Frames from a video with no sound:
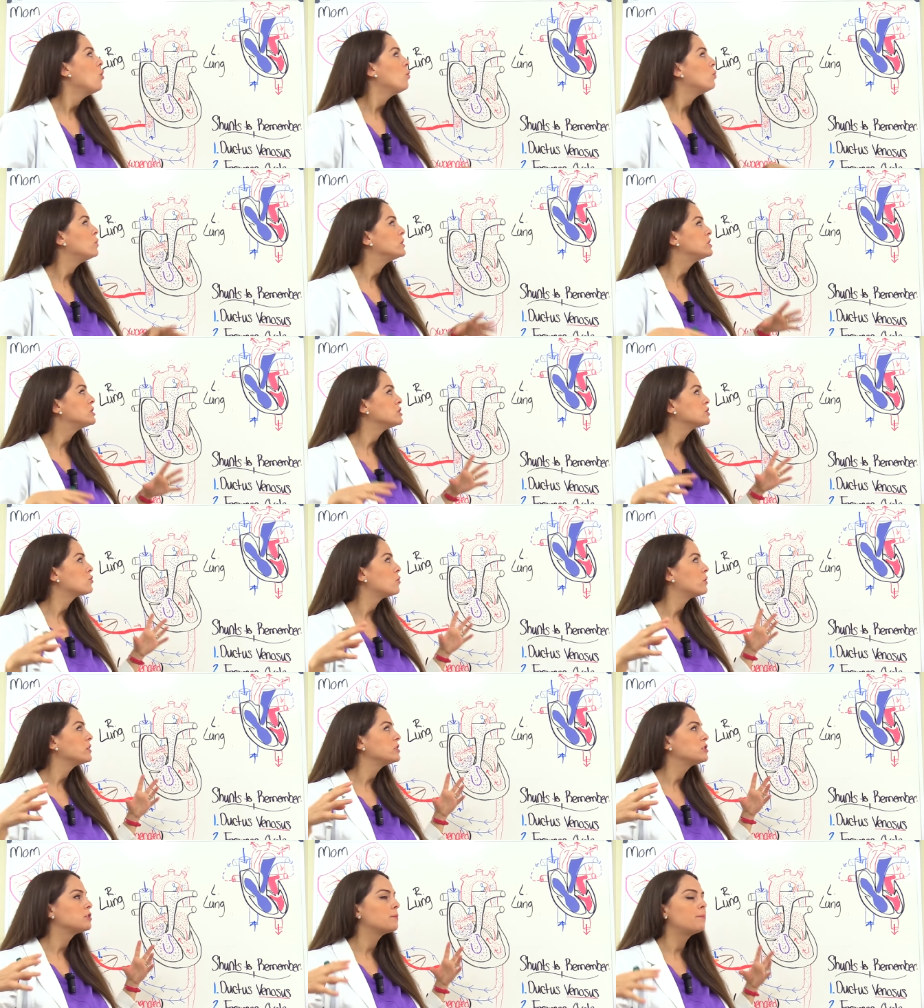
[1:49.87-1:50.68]
which is
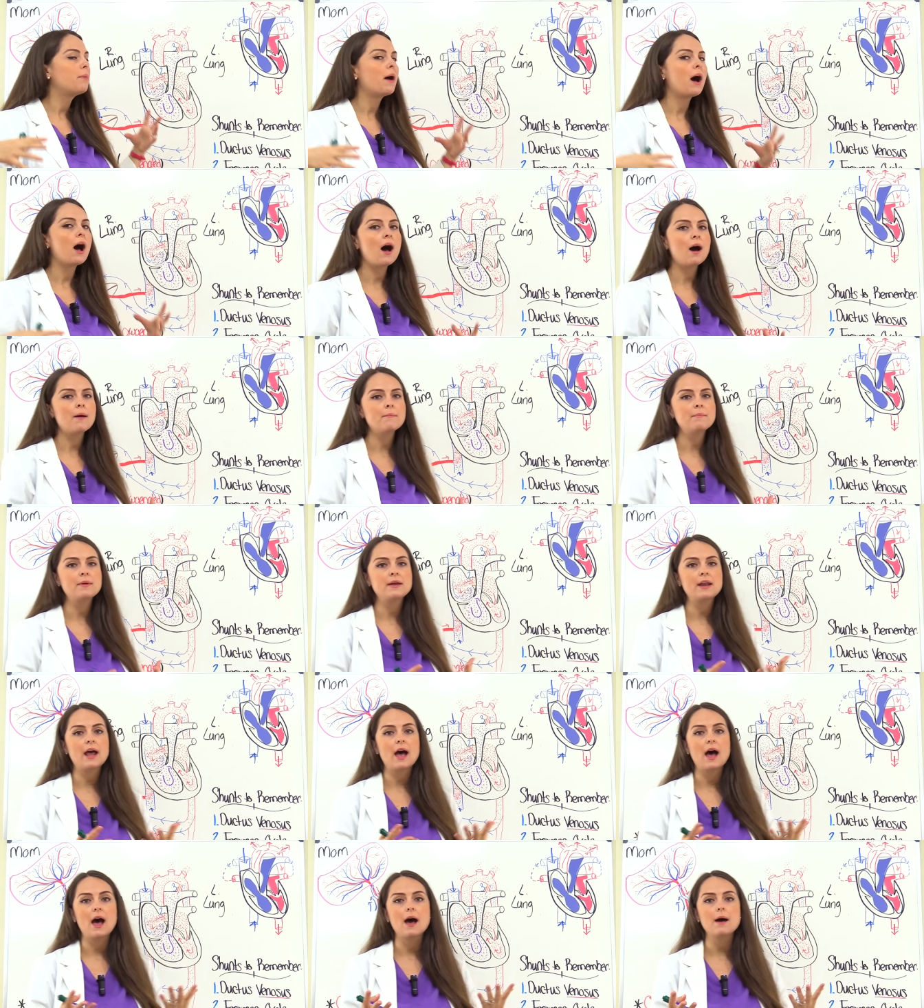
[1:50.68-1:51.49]
going to pump
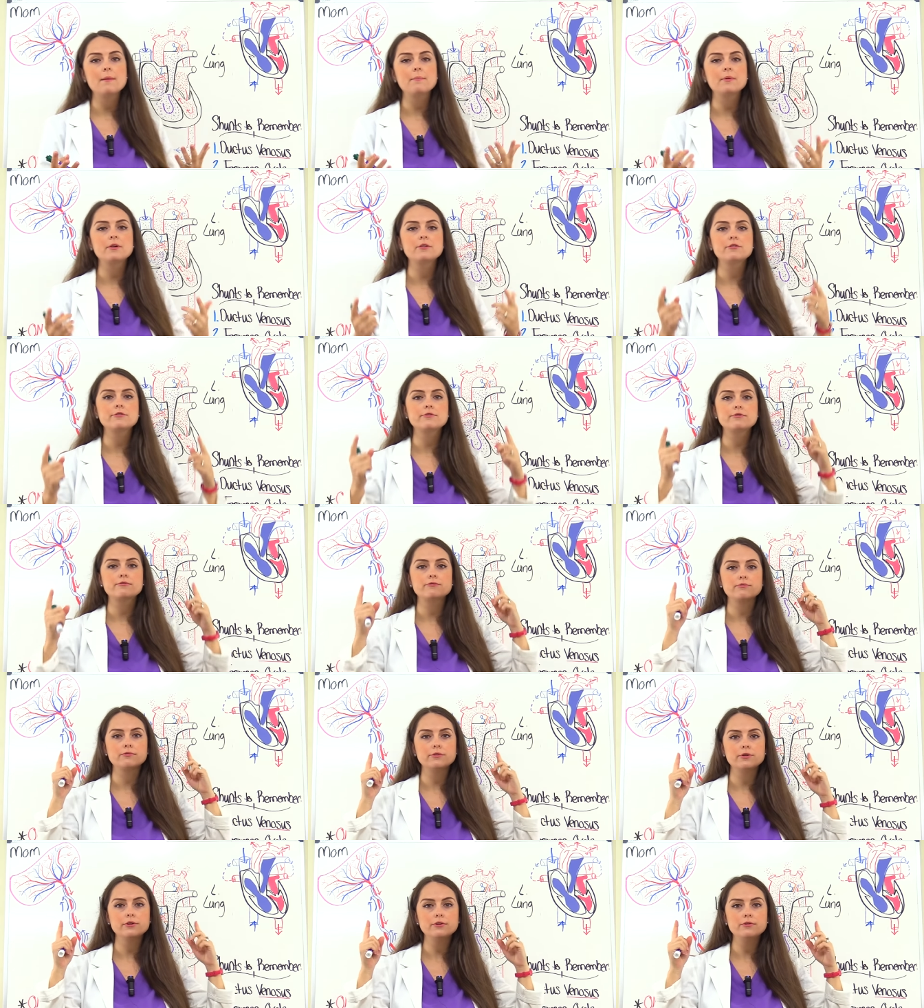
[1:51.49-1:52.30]
it up
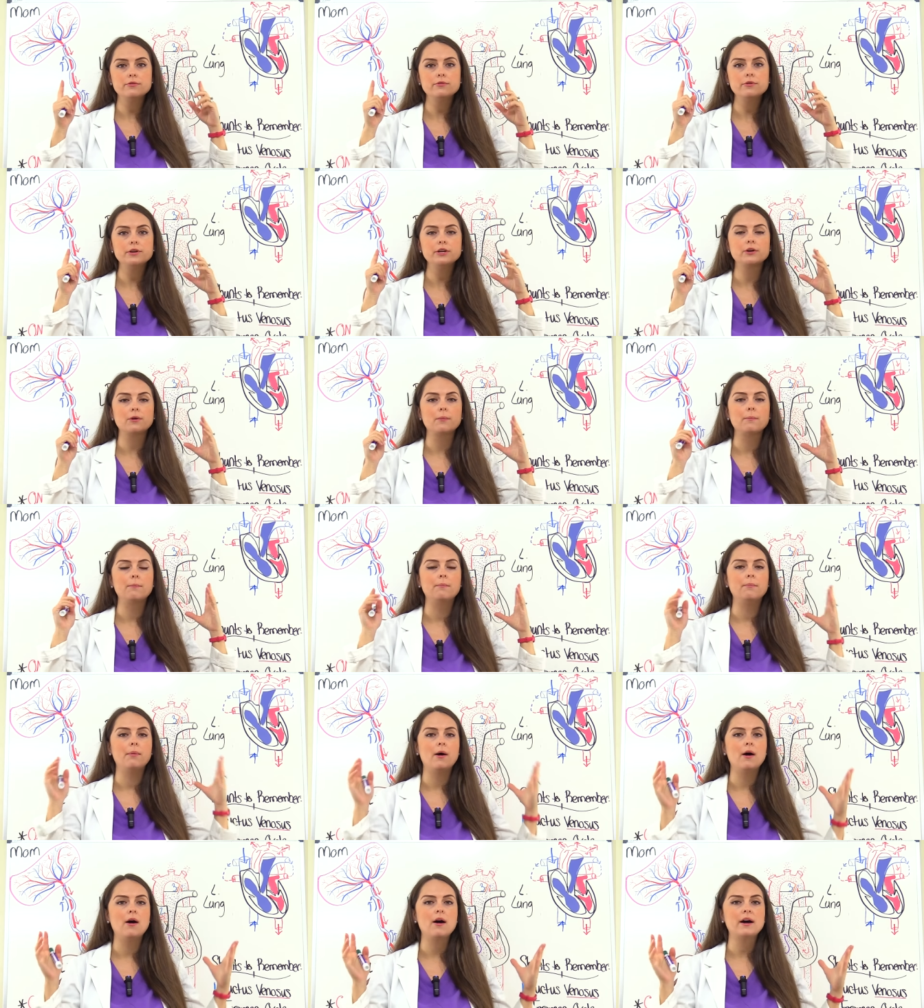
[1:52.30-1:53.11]
through your
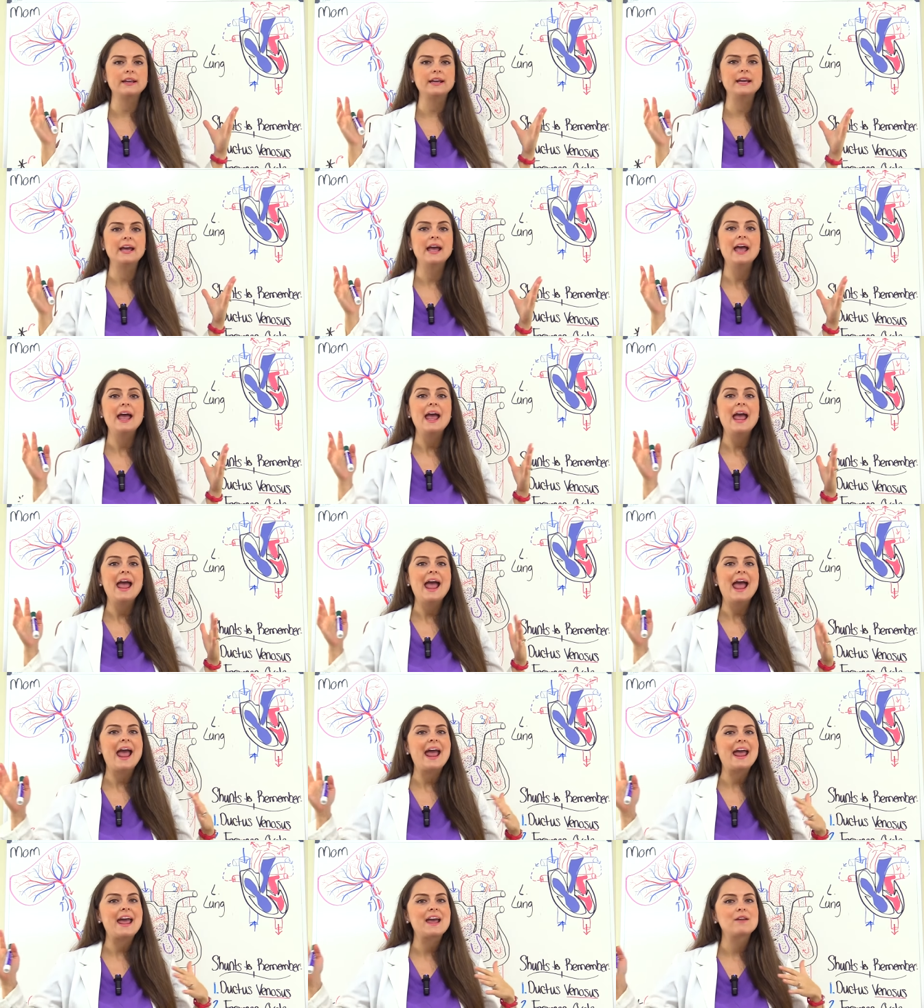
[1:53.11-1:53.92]
body
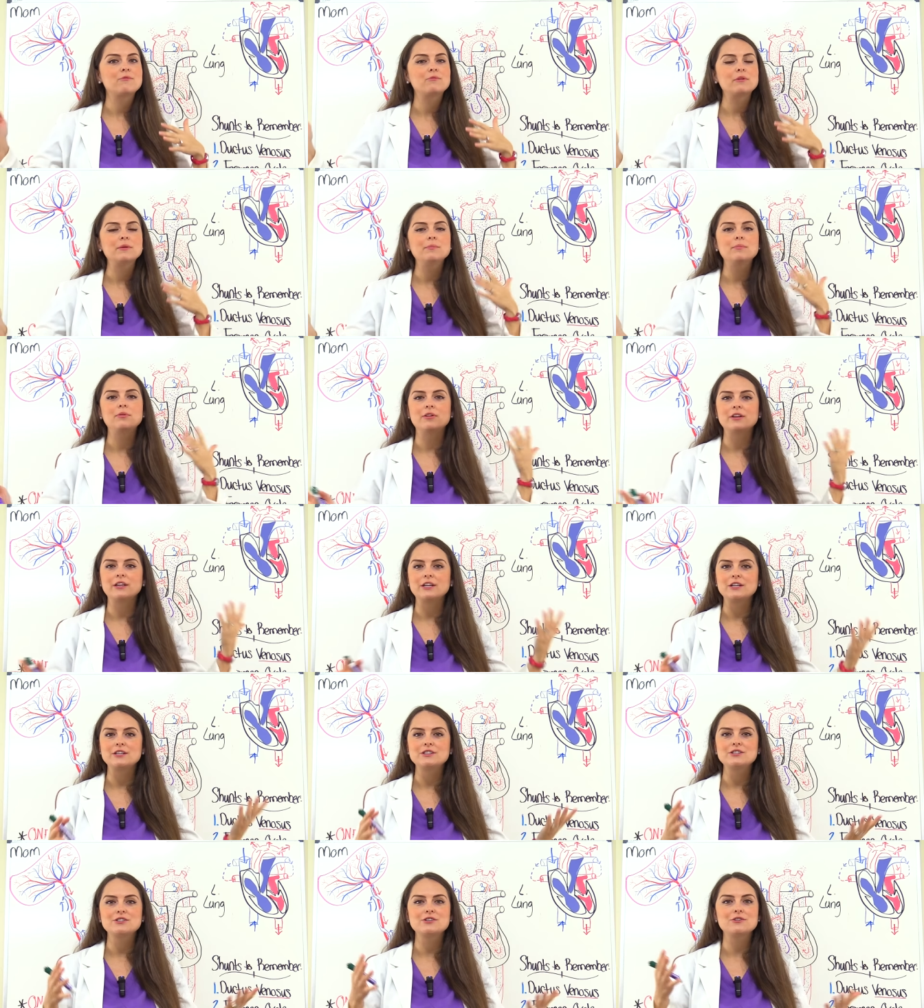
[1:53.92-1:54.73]
and
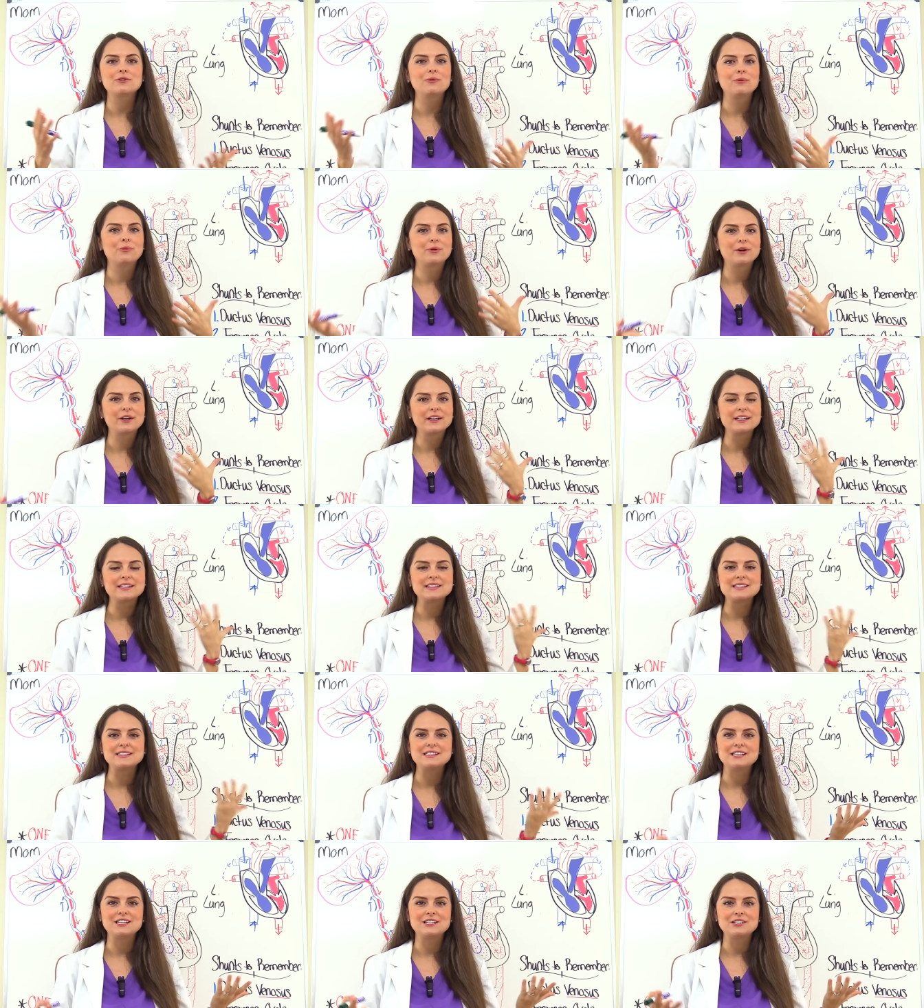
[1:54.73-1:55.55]
replenish your
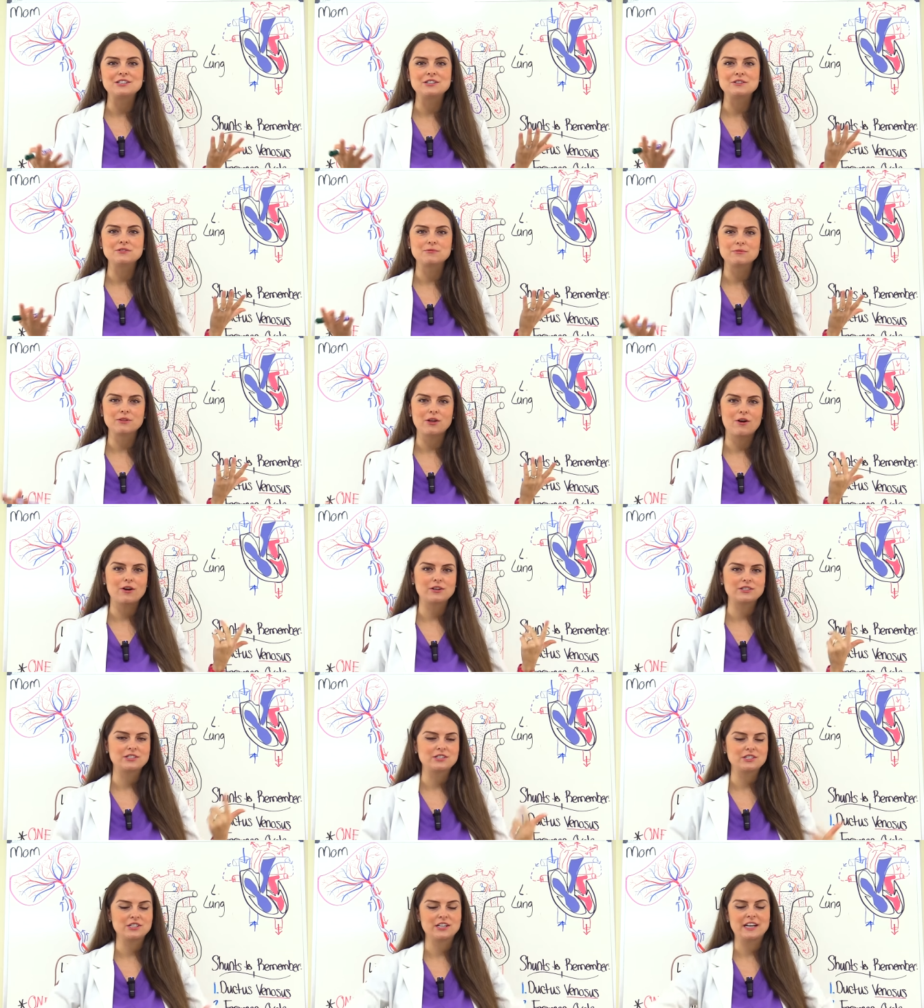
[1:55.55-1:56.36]
organs and tissues with
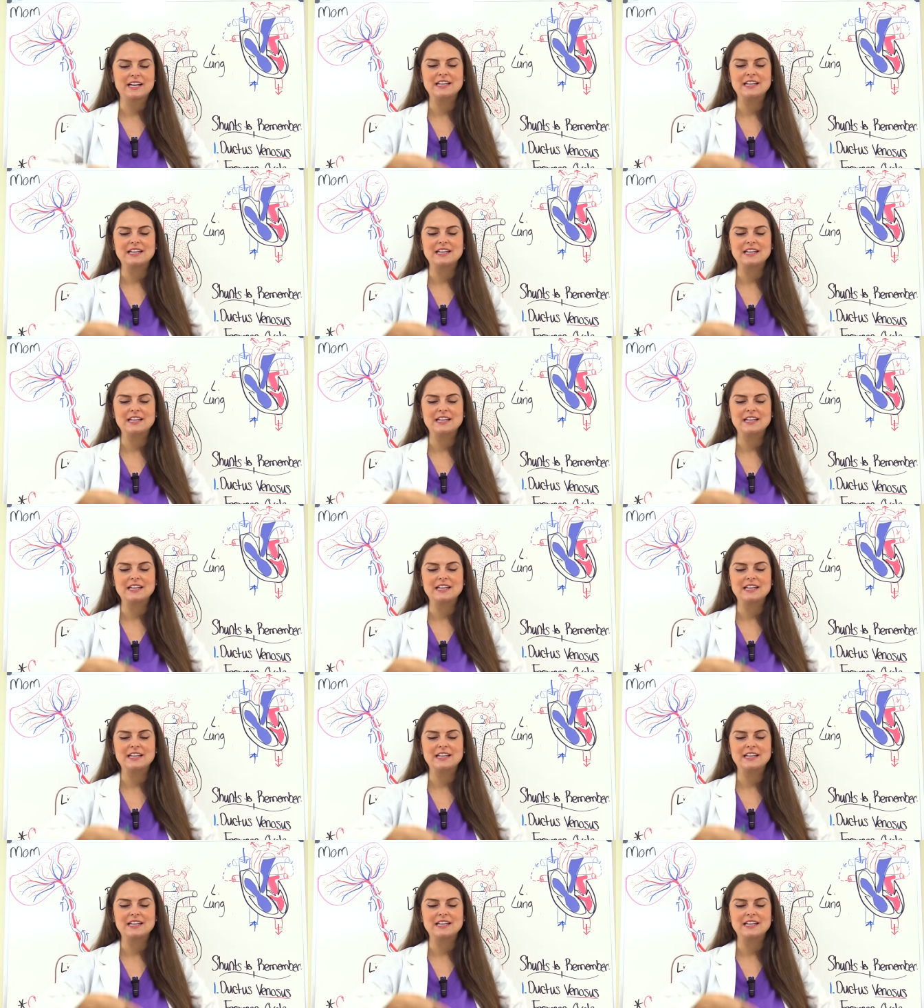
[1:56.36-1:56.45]
oxygen.